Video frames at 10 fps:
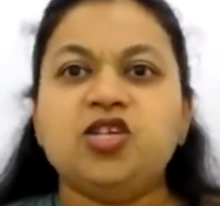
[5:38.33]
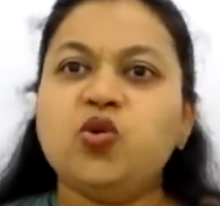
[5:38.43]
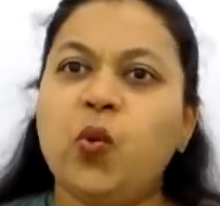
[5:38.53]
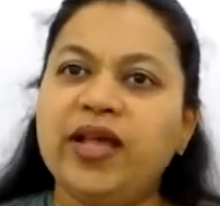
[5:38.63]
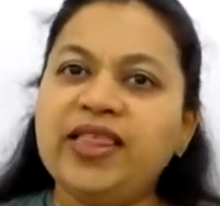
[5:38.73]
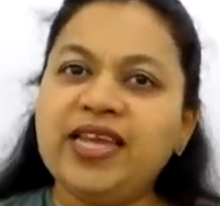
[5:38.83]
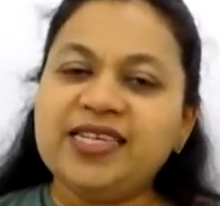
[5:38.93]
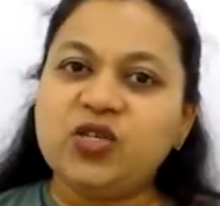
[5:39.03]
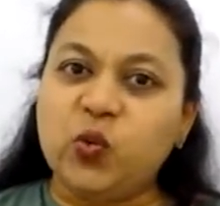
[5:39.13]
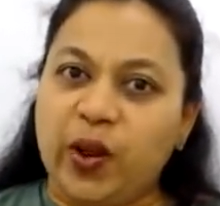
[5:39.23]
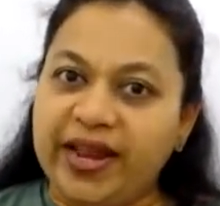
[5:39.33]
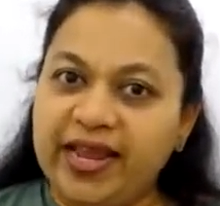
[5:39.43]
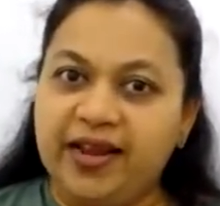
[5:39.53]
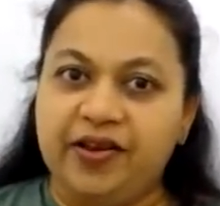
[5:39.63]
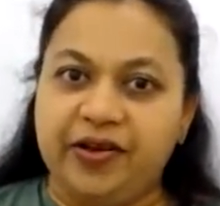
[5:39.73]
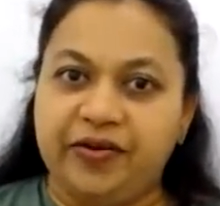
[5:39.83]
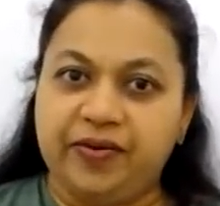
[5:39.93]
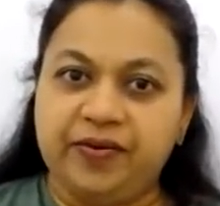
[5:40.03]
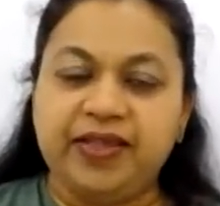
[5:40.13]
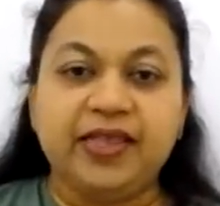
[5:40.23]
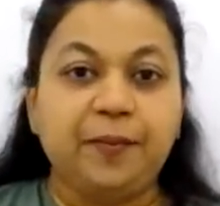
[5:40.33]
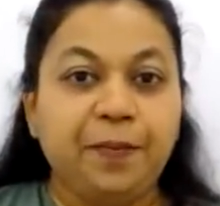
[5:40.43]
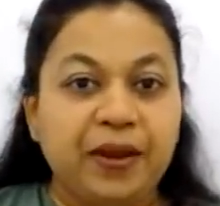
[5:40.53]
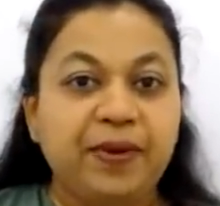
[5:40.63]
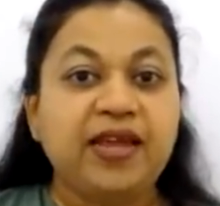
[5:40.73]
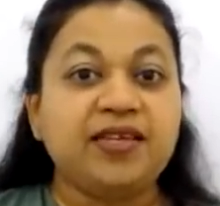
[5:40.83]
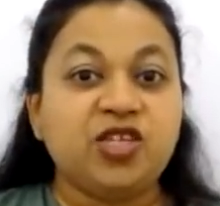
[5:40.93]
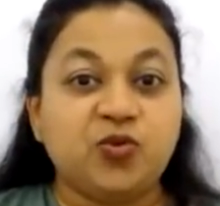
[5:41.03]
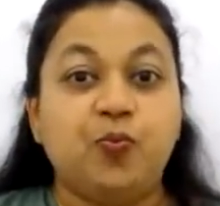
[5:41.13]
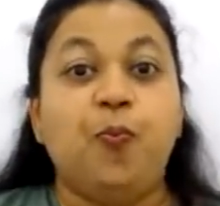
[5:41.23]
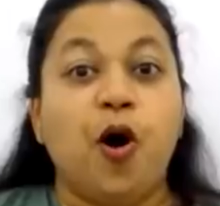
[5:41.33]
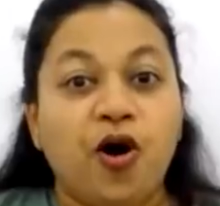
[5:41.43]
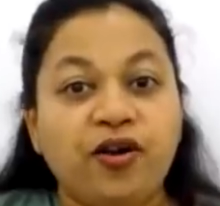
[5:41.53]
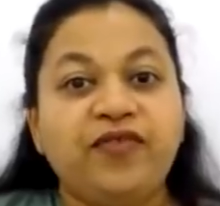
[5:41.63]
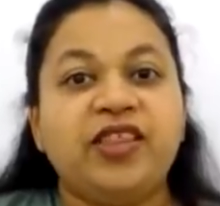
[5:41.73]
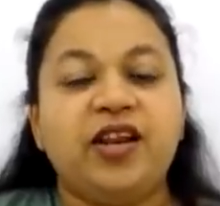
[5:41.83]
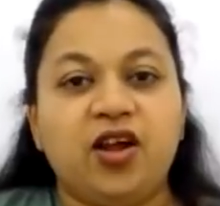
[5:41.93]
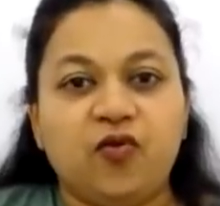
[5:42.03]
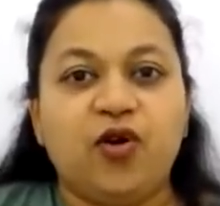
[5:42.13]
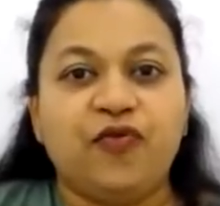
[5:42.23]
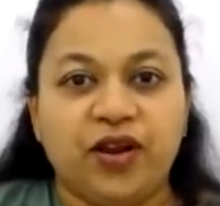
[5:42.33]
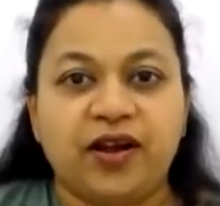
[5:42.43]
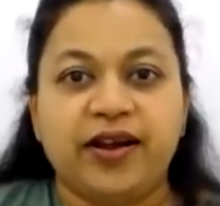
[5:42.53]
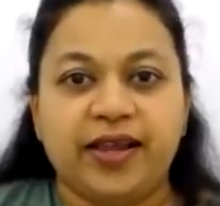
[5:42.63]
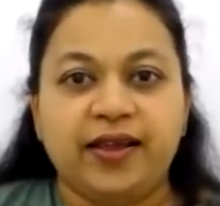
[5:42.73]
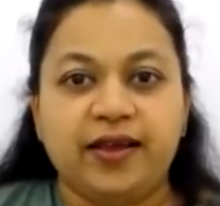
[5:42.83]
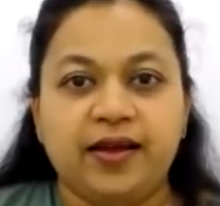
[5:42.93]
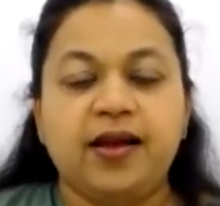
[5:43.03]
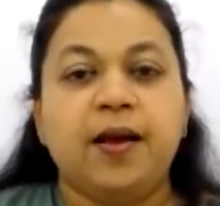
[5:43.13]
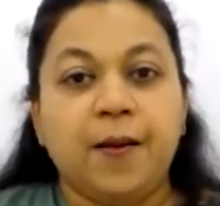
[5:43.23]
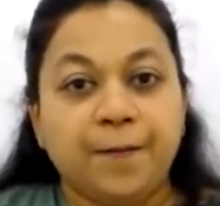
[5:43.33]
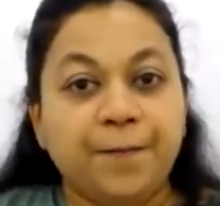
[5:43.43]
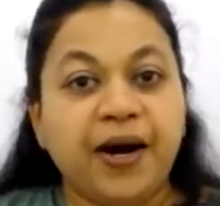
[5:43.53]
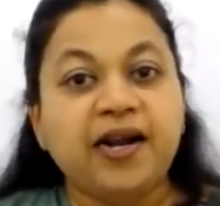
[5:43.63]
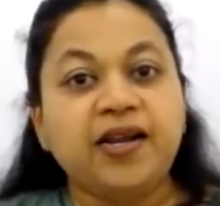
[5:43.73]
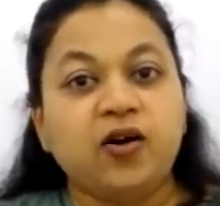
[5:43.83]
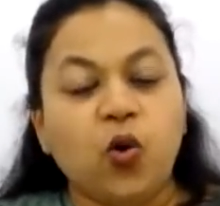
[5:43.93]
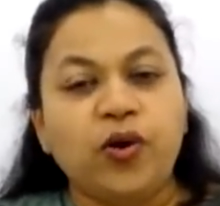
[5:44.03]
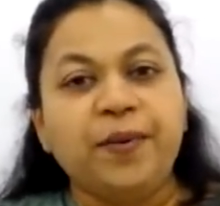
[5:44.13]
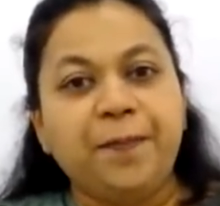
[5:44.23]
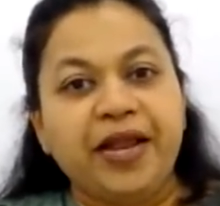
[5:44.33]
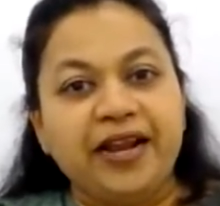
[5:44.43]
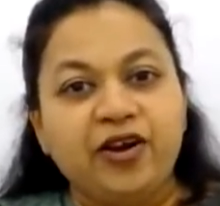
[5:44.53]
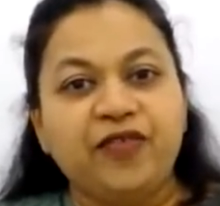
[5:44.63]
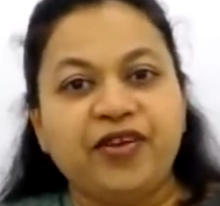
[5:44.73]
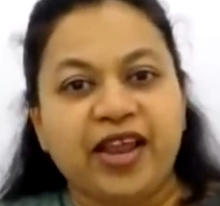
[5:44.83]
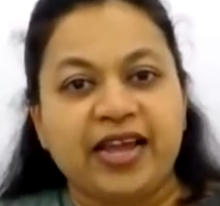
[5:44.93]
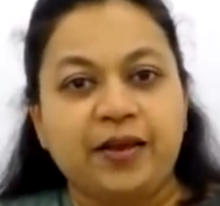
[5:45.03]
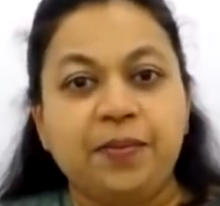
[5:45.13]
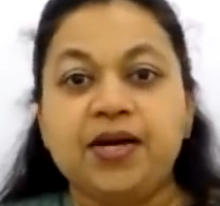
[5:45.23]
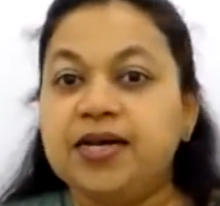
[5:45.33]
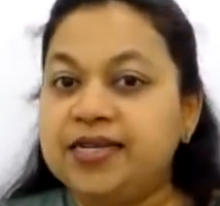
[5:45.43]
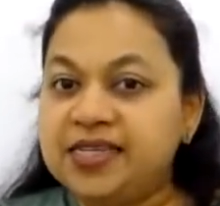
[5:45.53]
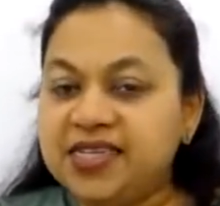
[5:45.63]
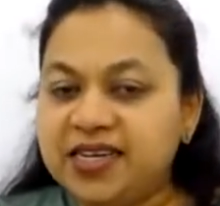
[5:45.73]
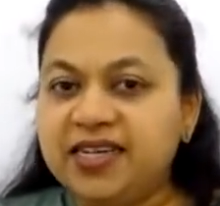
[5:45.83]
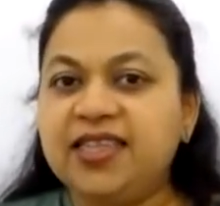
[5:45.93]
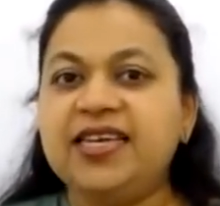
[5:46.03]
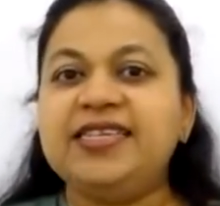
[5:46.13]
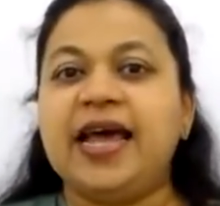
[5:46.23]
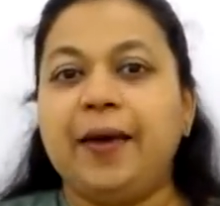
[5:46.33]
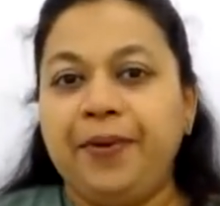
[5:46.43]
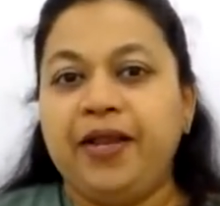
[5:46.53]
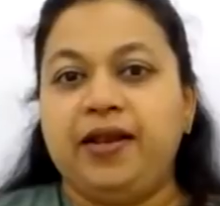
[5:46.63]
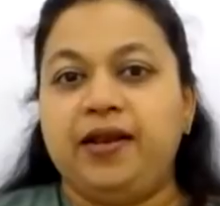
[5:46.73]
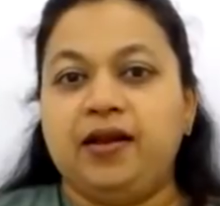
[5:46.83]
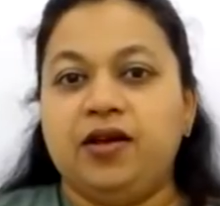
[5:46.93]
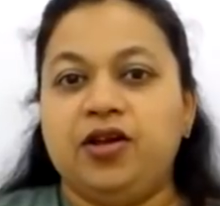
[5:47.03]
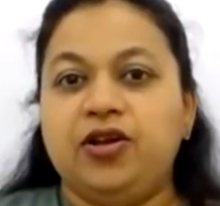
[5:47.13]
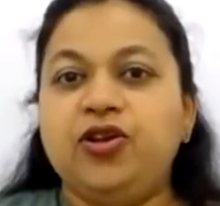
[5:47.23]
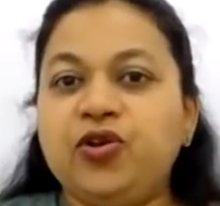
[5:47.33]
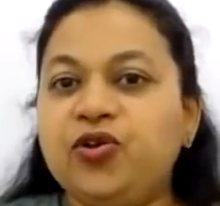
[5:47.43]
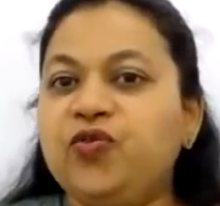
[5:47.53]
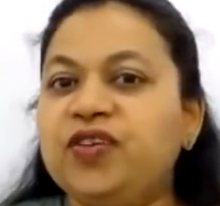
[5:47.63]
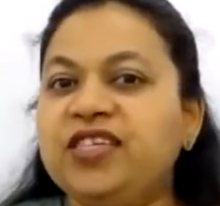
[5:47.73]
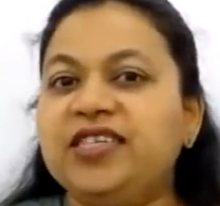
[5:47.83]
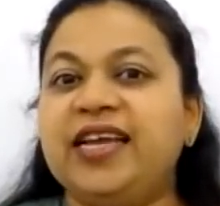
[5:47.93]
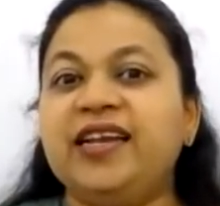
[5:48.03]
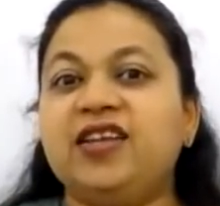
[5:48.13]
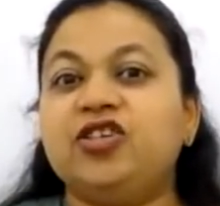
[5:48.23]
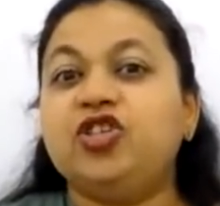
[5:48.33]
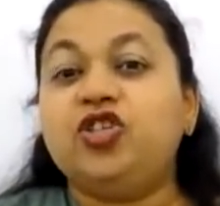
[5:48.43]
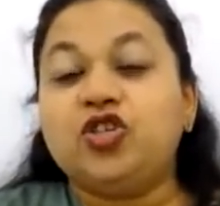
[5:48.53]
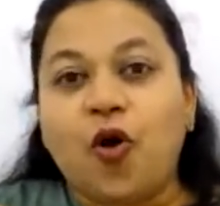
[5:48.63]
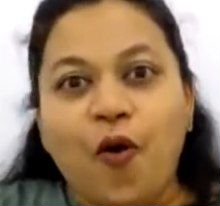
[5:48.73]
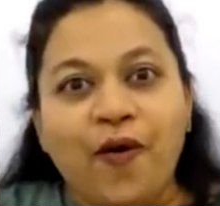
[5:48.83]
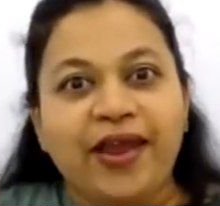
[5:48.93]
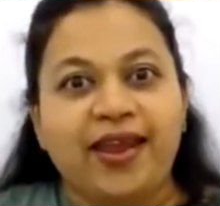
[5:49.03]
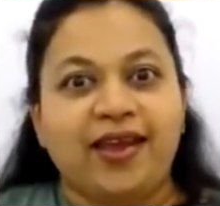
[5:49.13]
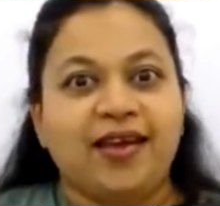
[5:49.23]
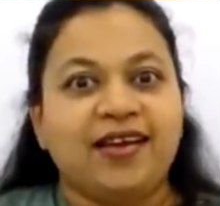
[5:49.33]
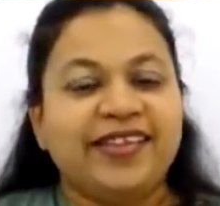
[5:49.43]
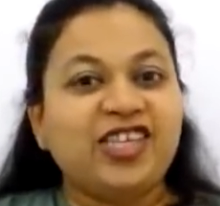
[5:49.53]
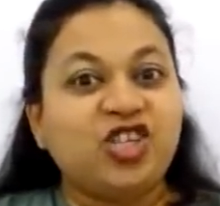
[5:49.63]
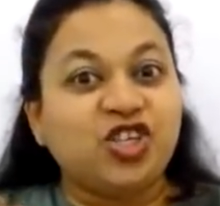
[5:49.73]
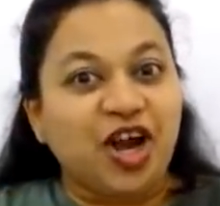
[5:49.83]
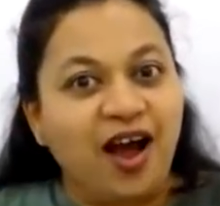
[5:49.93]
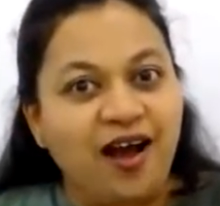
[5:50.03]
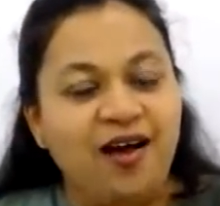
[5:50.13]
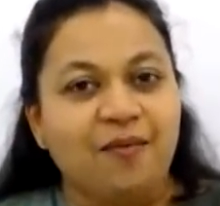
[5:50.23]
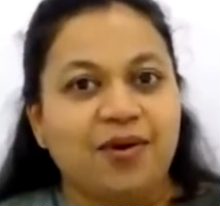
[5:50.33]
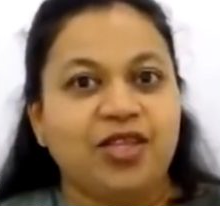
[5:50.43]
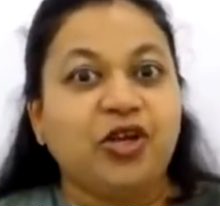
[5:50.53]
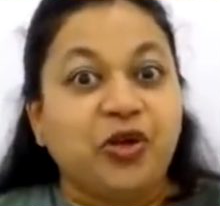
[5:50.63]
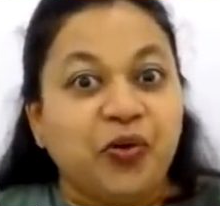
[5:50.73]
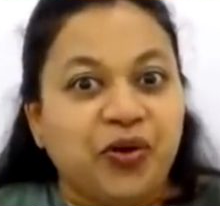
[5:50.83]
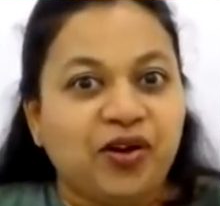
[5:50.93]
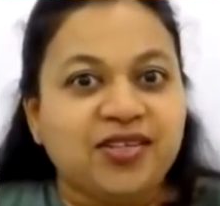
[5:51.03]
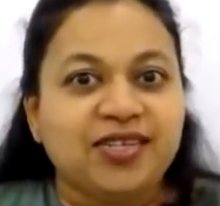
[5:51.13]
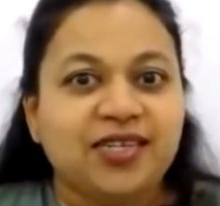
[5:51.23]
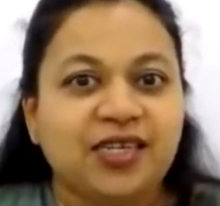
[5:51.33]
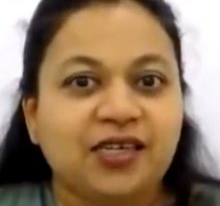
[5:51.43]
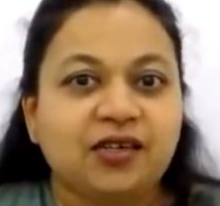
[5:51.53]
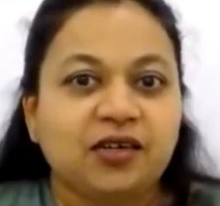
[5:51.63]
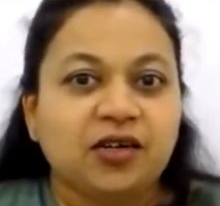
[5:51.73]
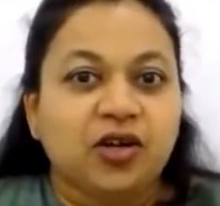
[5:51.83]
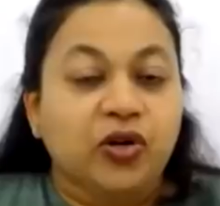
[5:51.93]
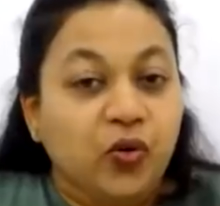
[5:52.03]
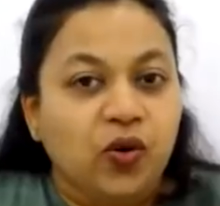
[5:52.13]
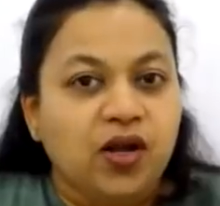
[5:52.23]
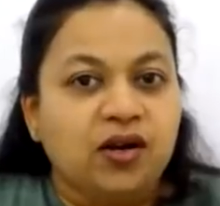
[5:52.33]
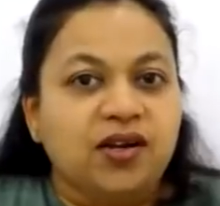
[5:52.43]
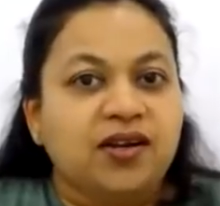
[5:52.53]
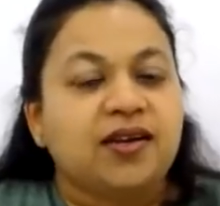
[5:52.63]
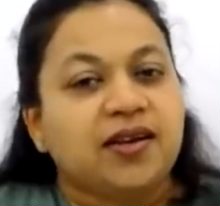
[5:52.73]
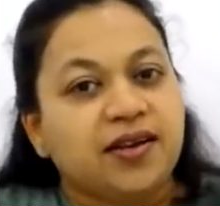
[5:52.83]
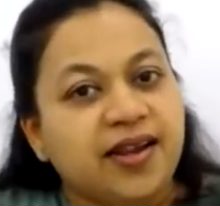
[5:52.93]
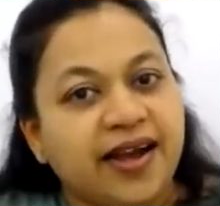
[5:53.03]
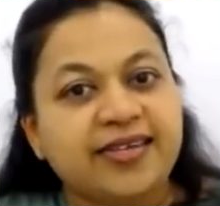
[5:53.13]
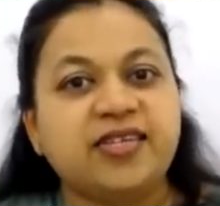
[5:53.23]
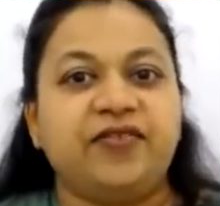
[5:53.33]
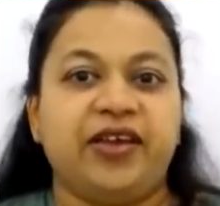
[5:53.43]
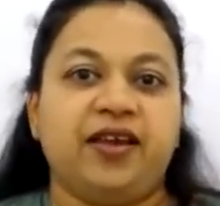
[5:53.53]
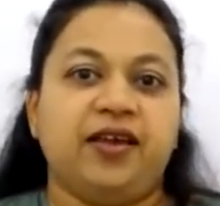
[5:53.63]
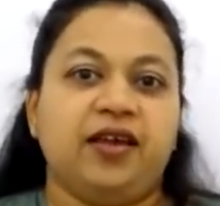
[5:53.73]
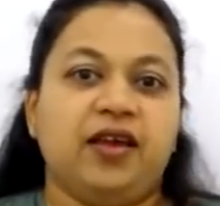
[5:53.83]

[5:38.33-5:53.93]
So one thing is very clear, that the baby is born with a love of learning, but over a period of time, certain things happen due to which that joy, the charm, the curiosity to learn dies away.